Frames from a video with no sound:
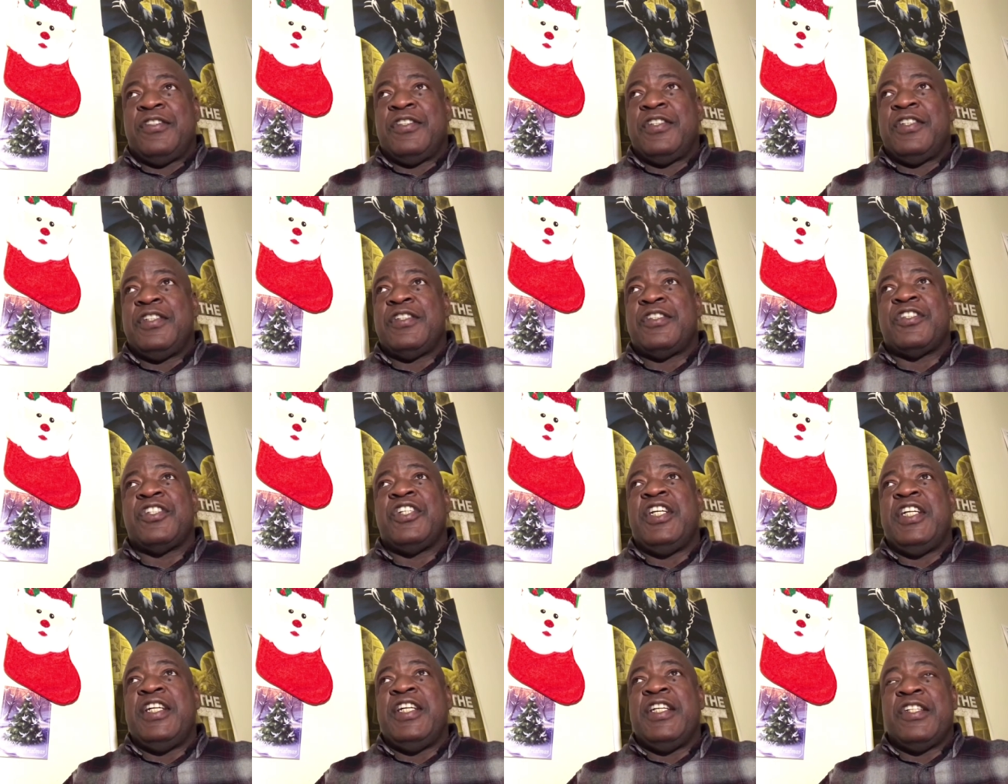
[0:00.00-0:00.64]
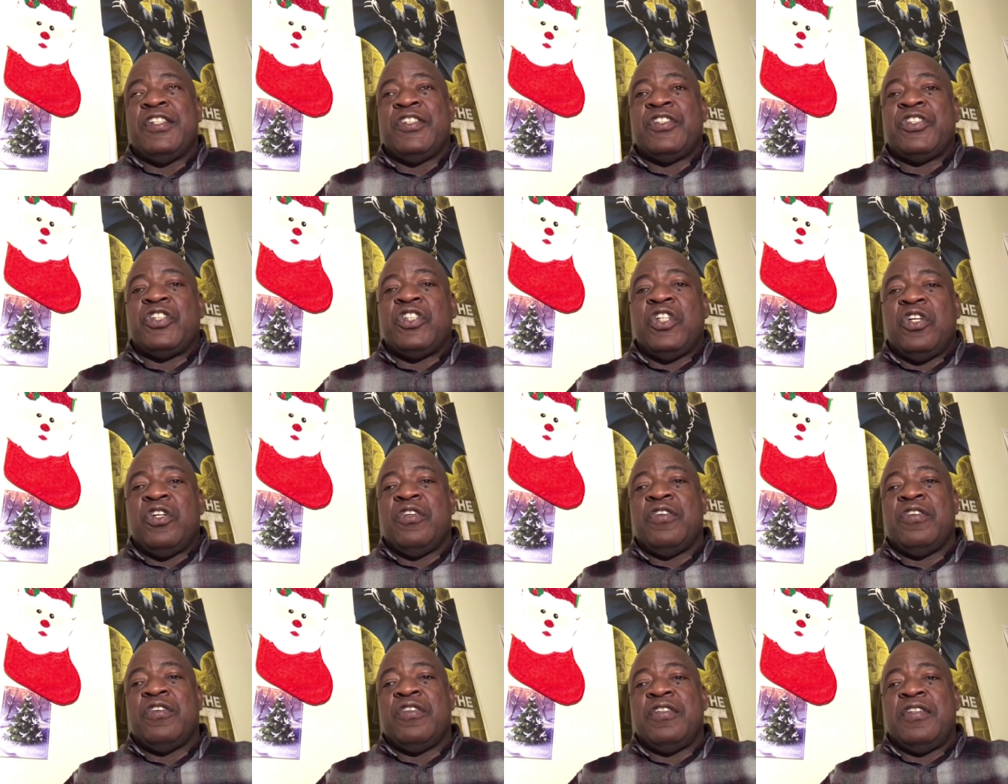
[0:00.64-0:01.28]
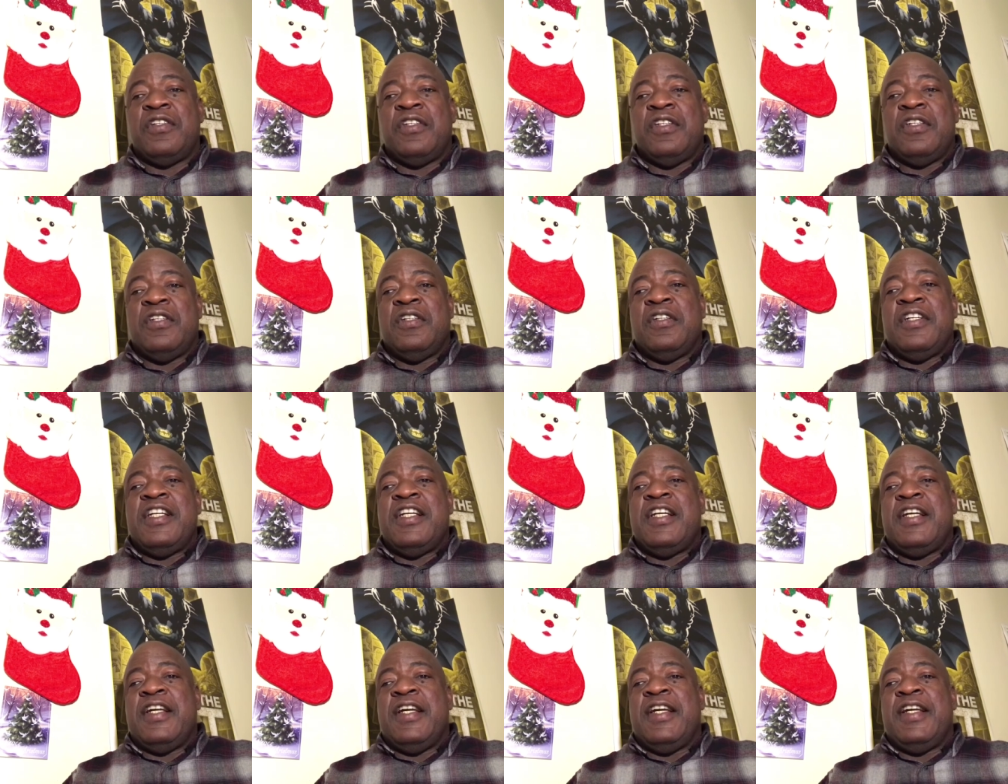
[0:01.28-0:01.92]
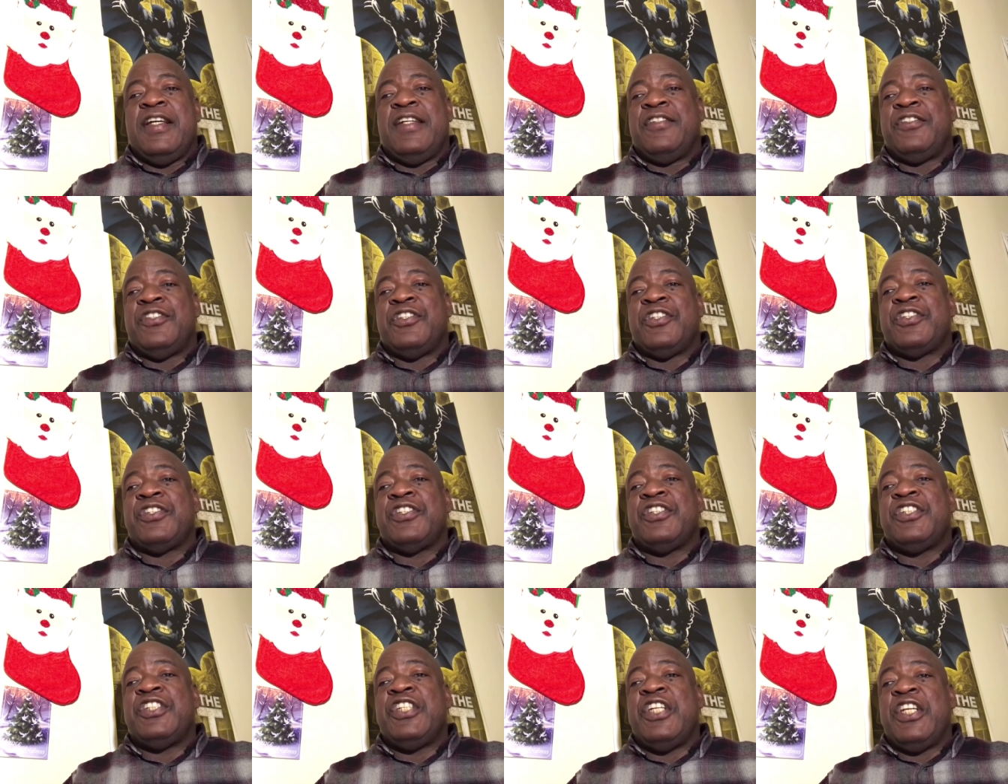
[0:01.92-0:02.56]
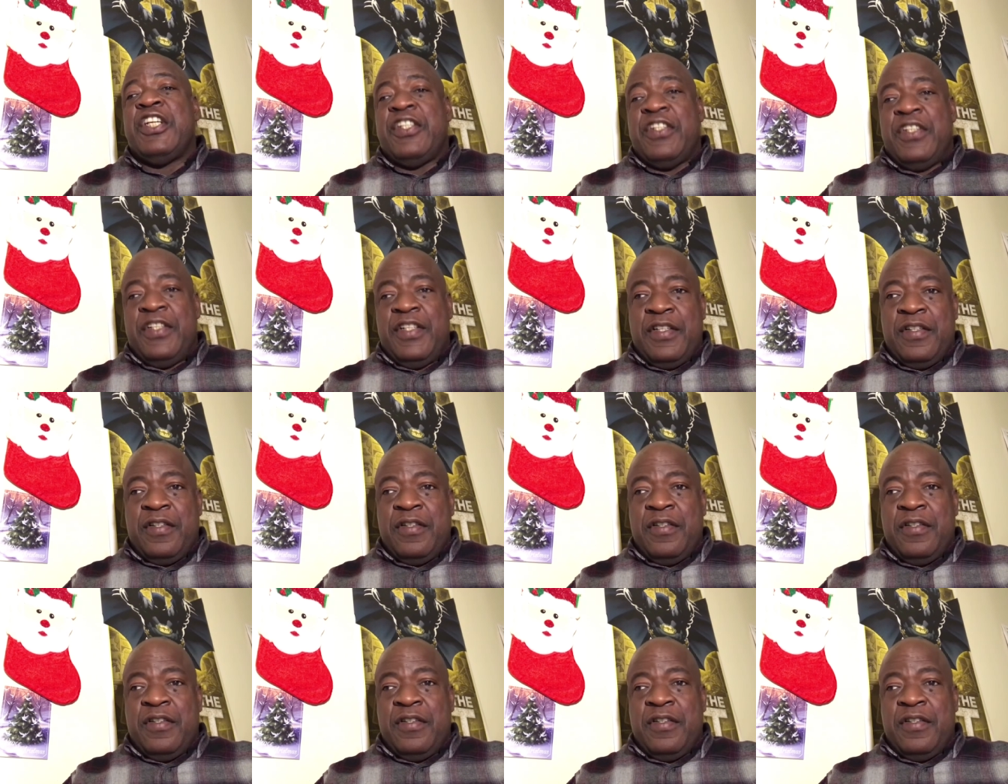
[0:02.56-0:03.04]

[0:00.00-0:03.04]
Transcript: is an insult and just sickening.